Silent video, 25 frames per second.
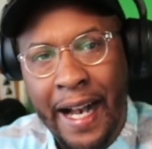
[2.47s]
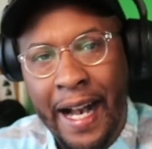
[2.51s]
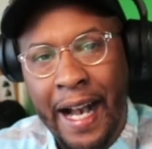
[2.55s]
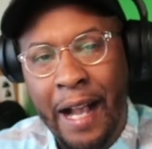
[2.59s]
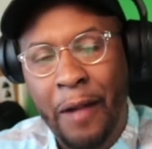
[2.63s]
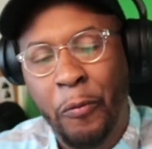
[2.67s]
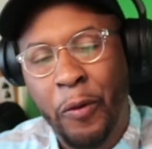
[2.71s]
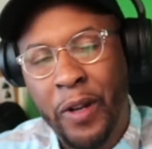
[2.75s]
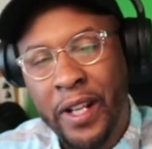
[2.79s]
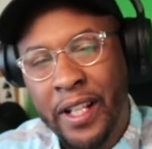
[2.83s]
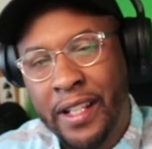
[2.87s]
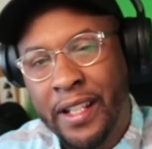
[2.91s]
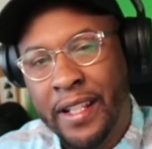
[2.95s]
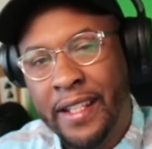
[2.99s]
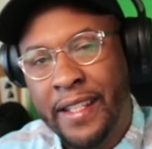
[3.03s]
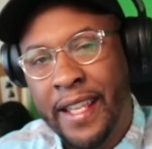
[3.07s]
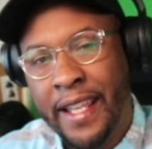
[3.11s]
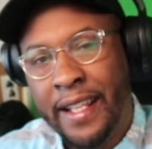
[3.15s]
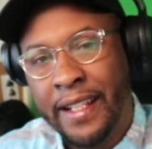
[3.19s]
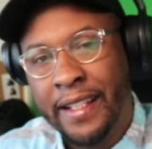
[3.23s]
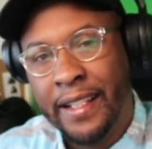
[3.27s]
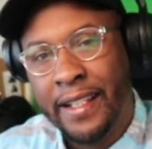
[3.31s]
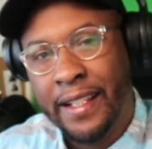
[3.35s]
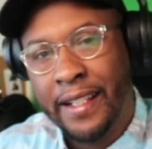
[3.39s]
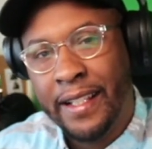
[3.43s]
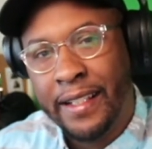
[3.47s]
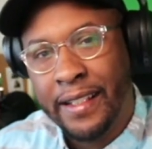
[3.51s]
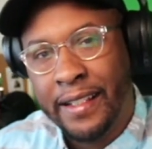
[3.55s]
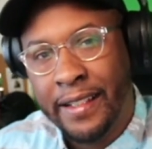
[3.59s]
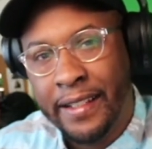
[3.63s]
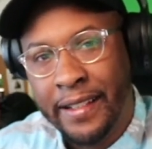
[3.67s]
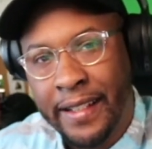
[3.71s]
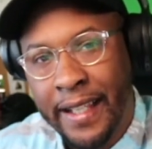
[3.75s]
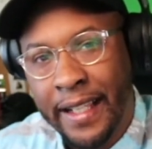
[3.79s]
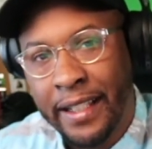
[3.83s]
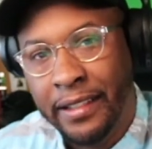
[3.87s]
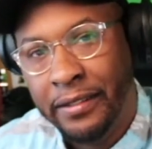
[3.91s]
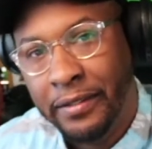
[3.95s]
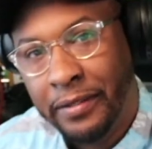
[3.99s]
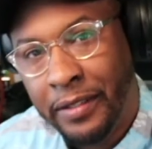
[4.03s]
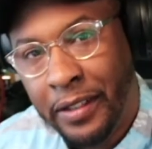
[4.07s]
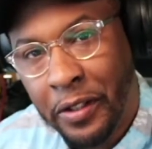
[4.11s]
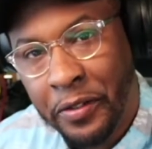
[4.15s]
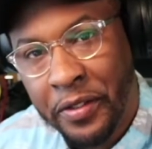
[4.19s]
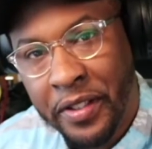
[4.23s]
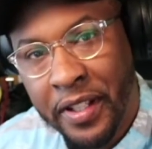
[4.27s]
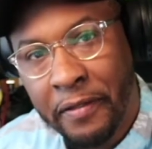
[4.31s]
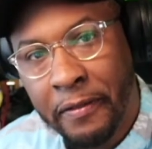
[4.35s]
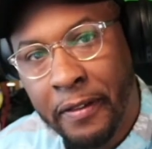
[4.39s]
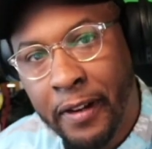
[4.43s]
I wanted to take a
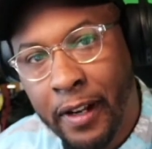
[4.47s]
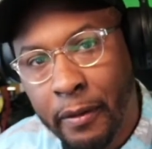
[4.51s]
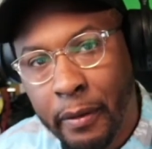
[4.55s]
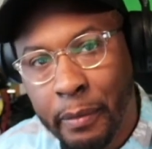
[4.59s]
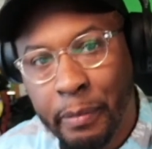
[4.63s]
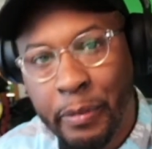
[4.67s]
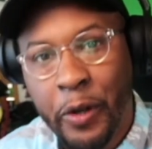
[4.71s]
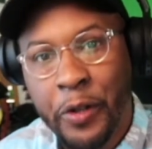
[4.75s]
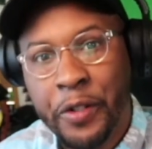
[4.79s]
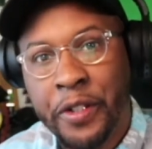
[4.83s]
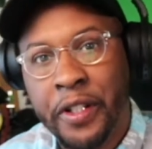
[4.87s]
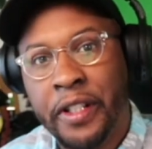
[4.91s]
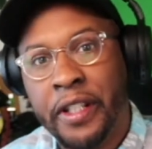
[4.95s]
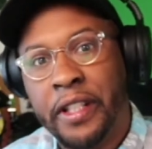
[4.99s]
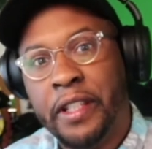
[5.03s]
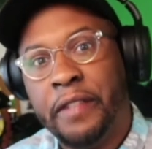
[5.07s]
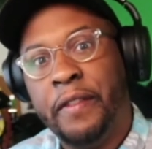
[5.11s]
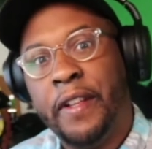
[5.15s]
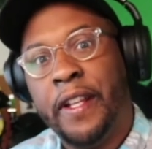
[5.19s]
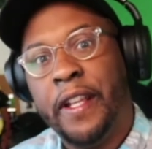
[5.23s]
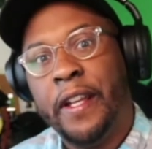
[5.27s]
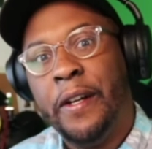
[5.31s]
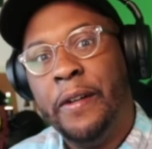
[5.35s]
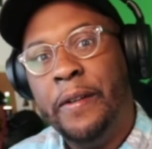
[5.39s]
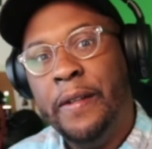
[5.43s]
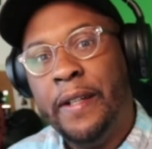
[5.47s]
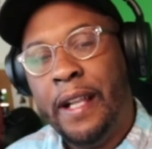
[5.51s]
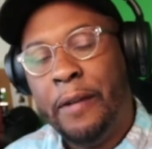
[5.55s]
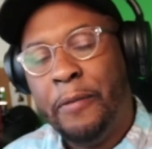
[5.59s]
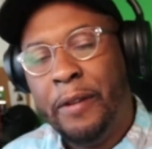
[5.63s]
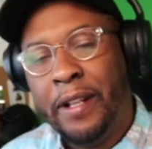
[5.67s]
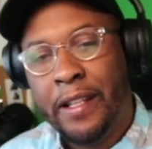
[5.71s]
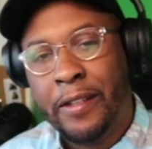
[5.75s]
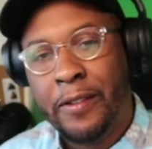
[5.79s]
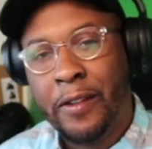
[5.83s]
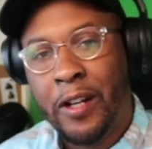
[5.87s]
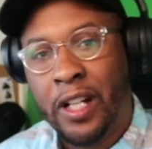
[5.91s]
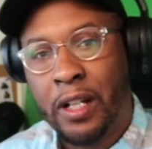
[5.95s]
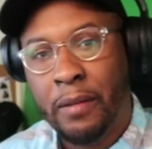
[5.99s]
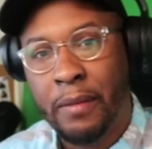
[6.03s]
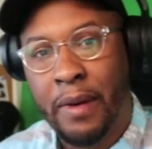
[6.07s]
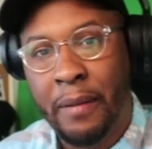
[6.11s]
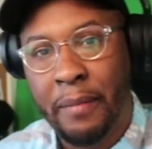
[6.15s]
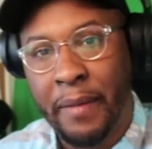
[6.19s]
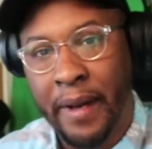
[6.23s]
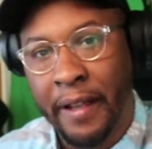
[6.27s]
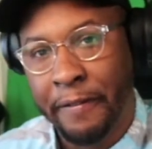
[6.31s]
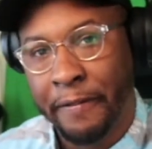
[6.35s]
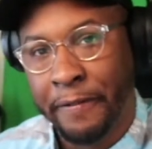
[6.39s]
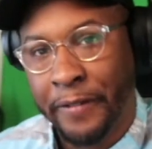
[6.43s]
little different approach on this video, and I want to talk
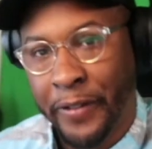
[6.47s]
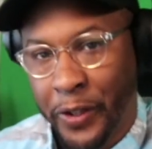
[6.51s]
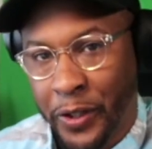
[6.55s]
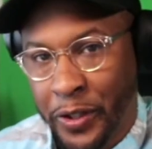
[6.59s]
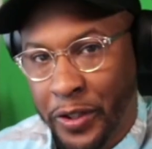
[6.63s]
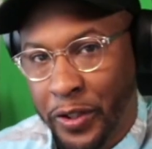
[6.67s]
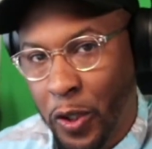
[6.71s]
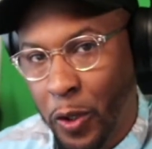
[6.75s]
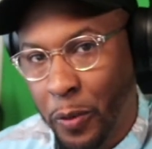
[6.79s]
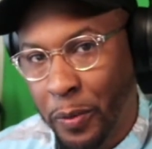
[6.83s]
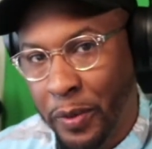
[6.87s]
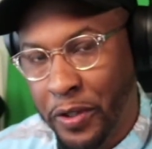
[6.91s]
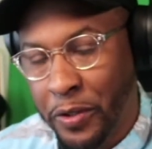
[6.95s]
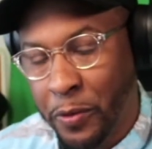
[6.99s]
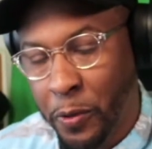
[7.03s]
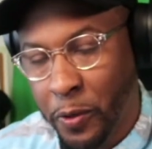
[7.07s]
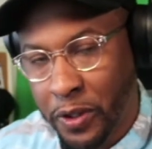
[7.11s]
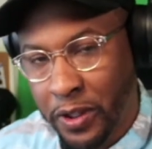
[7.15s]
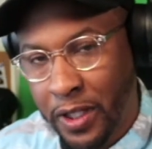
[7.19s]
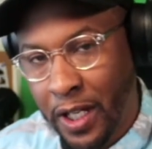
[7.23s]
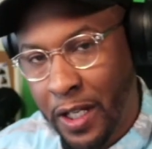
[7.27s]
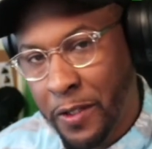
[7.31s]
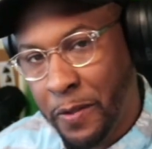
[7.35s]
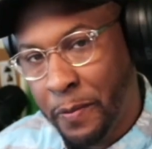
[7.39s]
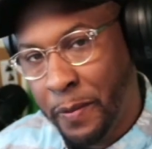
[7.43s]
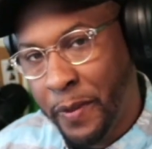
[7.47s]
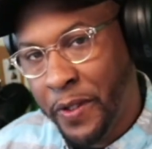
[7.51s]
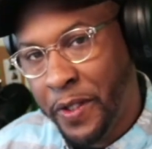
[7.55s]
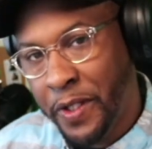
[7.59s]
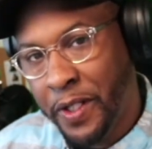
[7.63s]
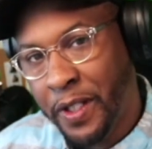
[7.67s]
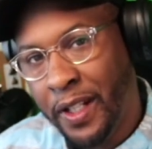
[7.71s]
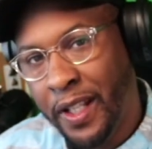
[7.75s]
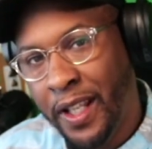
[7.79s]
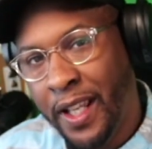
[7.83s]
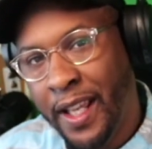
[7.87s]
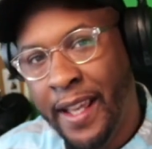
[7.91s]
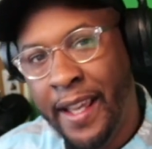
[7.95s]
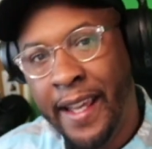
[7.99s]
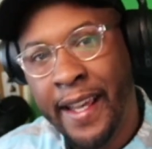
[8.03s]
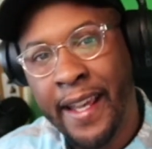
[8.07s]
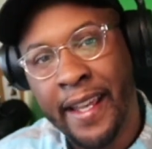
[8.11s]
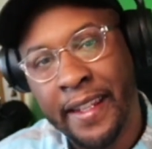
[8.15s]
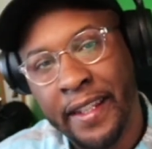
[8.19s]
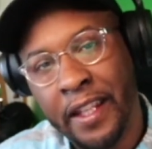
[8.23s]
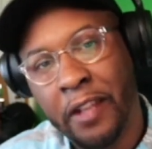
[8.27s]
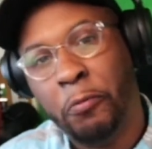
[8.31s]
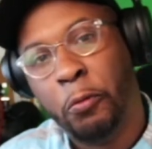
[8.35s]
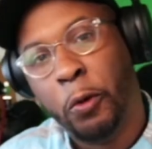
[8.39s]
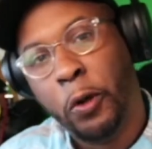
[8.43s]
about my first open source contribution,
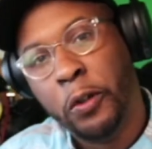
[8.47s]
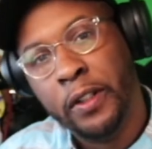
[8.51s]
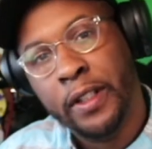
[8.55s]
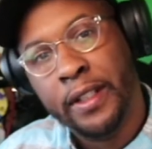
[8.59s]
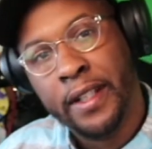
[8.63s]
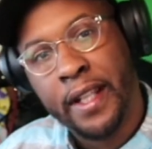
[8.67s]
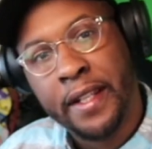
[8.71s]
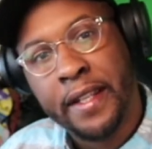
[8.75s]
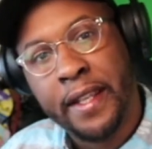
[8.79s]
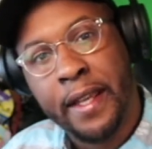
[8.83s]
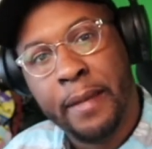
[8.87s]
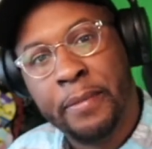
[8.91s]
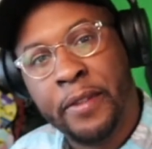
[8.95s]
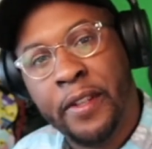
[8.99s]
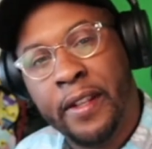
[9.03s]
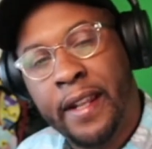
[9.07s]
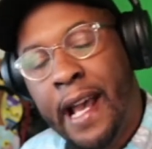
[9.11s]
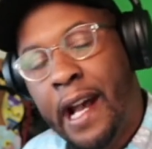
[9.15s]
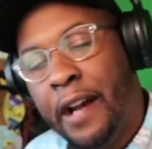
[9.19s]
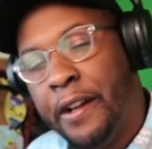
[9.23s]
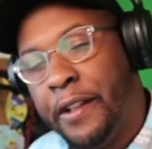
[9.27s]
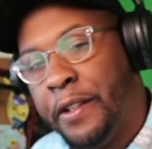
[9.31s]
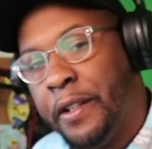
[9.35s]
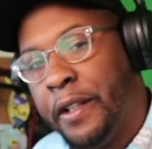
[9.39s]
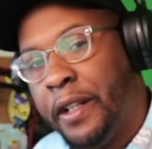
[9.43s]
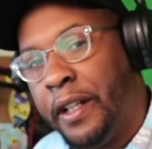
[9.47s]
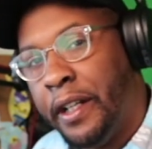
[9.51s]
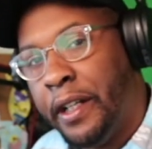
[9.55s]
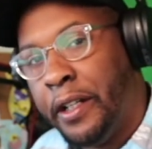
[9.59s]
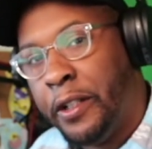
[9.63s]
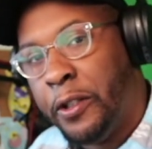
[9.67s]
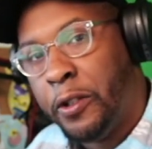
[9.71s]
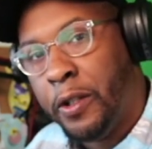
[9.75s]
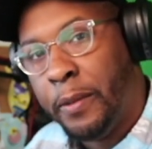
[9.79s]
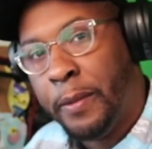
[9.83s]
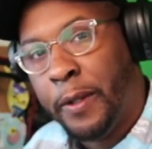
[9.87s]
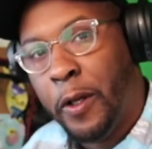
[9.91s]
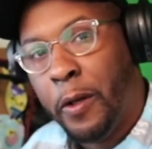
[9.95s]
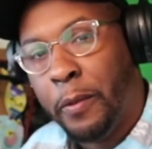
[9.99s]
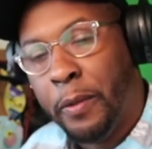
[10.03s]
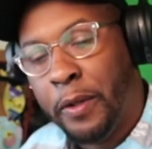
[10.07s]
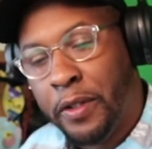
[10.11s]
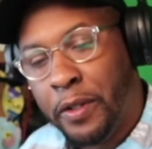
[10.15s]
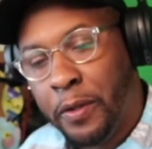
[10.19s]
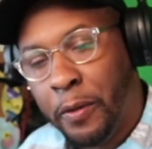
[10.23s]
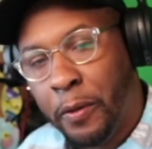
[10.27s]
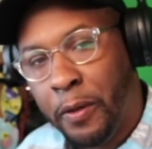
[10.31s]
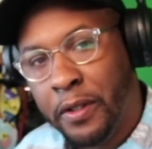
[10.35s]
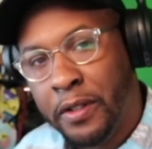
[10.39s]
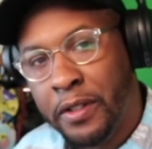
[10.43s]
and then roll in the tips on how you can contribute to open
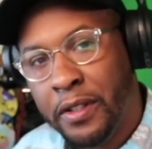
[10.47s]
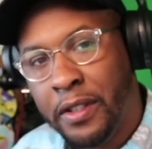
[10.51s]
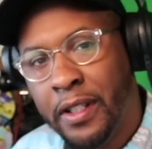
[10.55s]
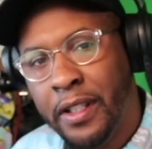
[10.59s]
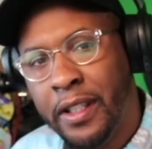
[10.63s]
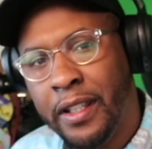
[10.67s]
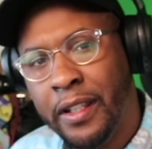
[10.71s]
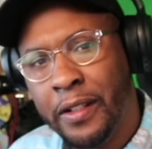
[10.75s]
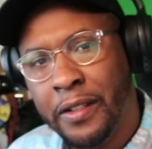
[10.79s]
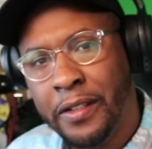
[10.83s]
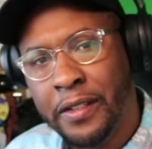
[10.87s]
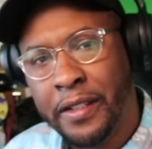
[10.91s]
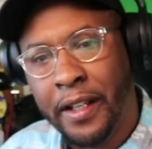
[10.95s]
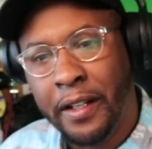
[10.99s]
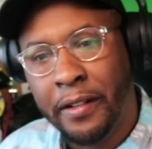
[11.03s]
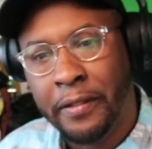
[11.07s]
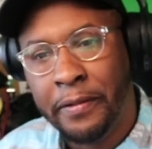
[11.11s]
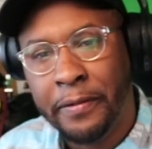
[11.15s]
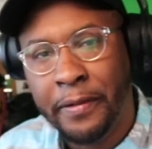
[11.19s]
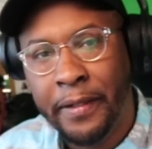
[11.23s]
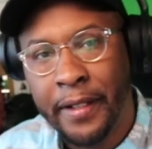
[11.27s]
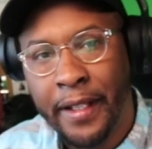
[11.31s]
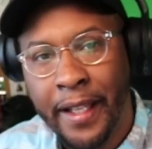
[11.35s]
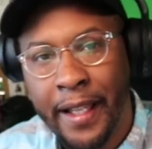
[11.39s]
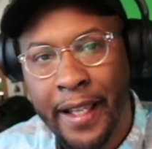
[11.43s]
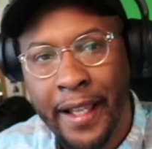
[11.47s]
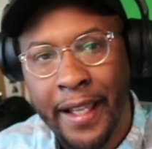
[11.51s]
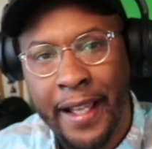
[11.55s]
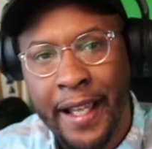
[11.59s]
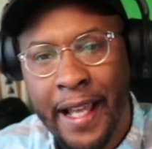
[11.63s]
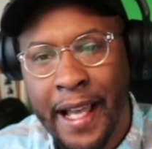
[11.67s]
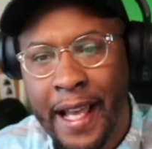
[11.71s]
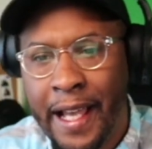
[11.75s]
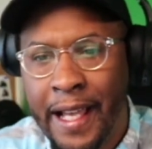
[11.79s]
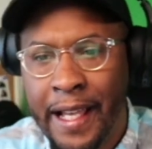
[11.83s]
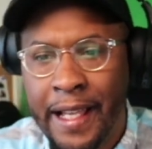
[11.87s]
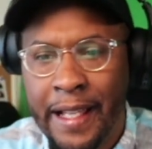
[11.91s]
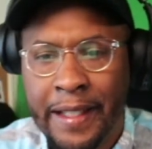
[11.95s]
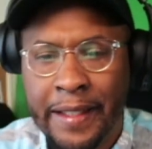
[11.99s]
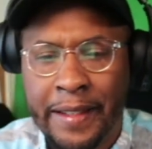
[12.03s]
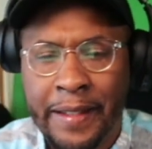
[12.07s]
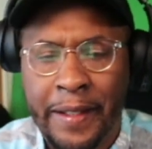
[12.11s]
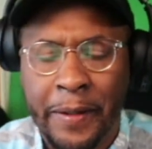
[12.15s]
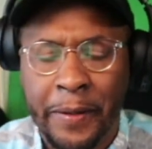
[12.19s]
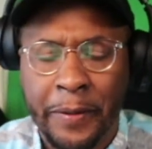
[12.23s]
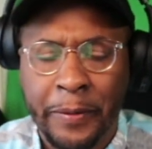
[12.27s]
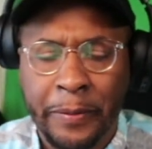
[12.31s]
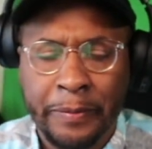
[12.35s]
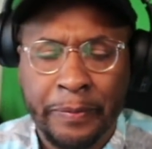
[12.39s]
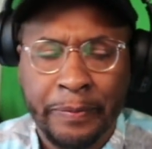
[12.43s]
source yourself.
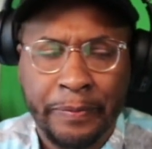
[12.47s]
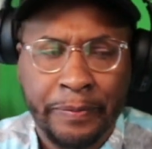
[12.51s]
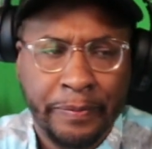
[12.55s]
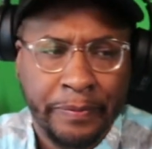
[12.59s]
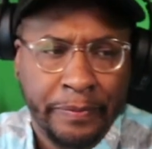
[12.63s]
So,